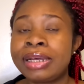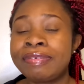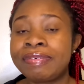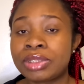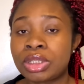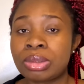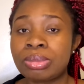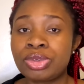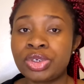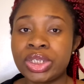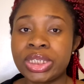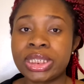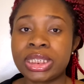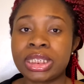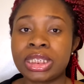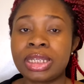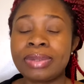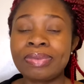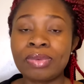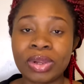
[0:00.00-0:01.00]
for some
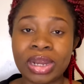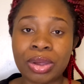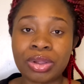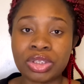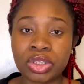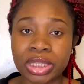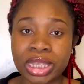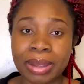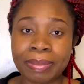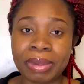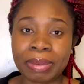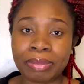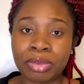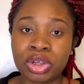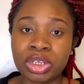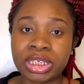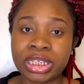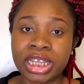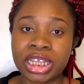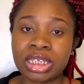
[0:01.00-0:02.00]
reason, even when I want to get my
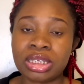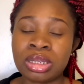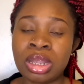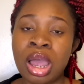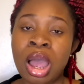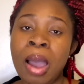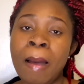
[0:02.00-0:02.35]
mortgage,